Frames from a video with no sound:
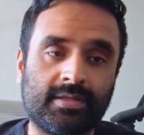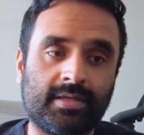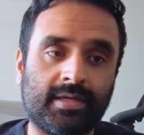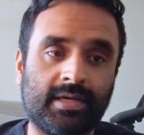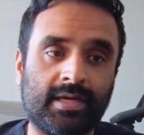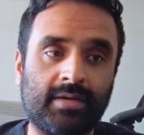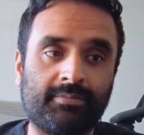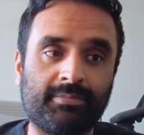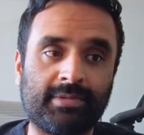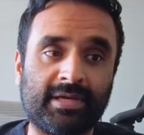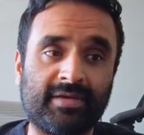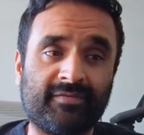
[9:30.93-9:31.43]

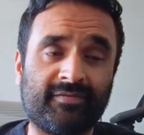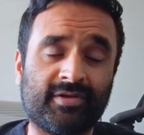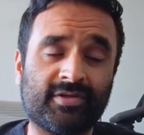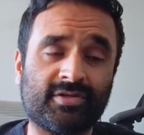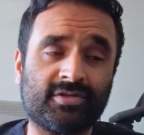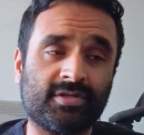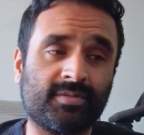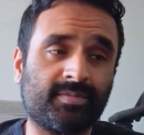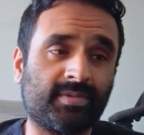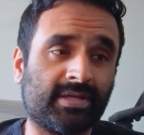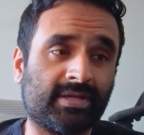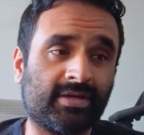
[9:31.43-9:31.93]
Um, I
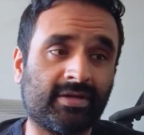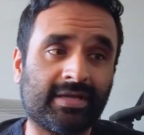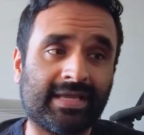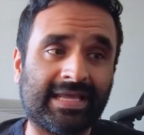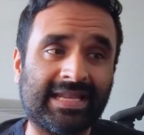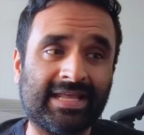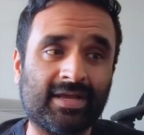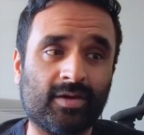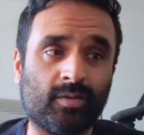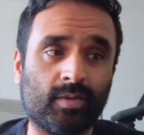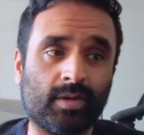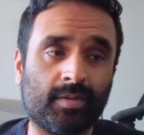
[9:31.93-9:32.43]
eventually plan on
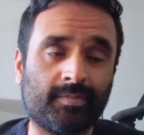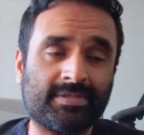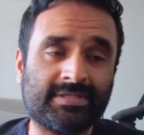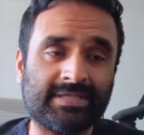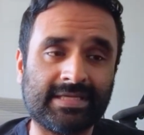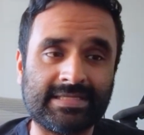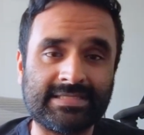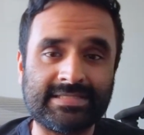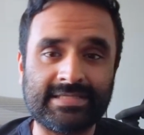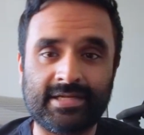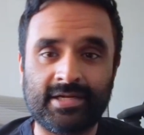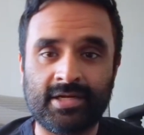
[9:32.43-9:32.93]
getting a
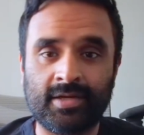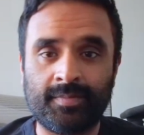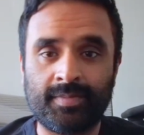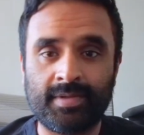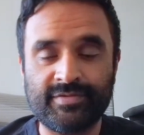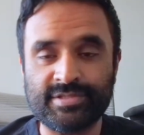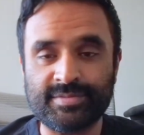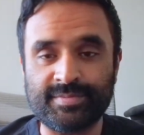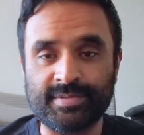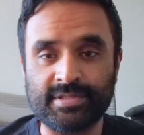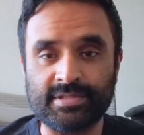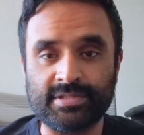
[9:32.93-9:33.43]
website set up.
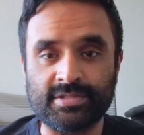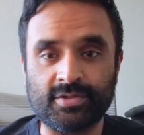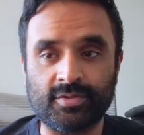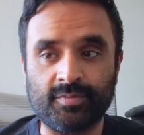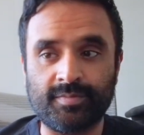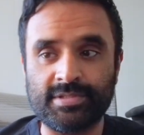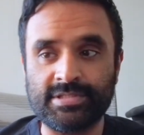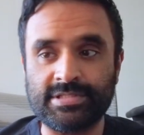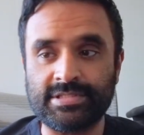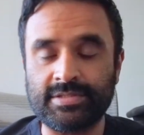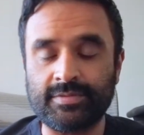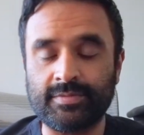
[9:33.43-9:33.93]
Just been so
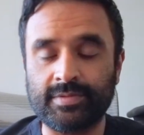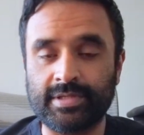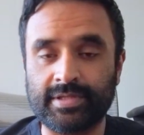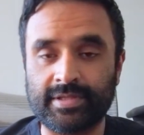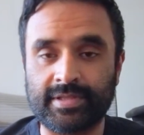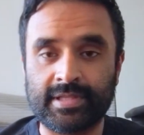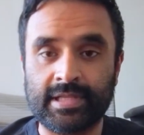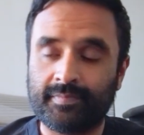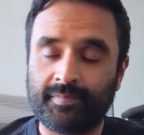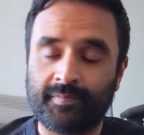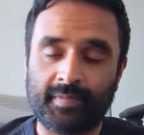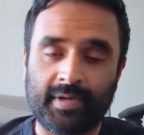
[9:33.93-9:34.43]
busy
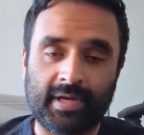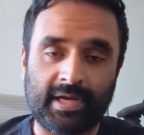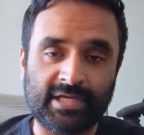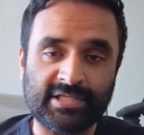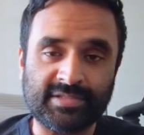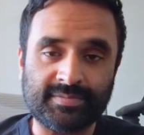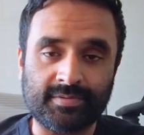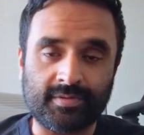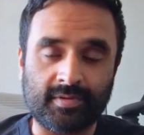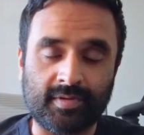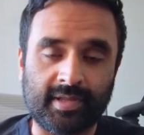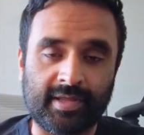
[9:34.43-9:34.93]
with
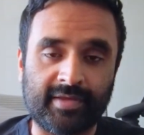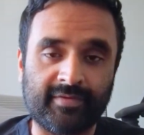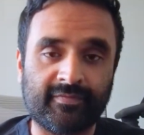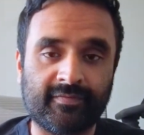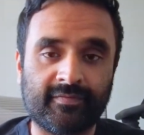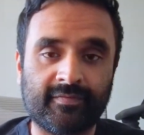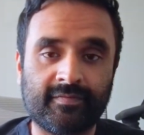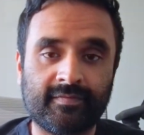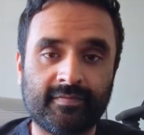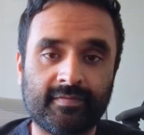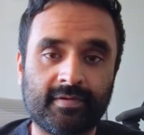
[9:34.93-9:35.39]
hospital life.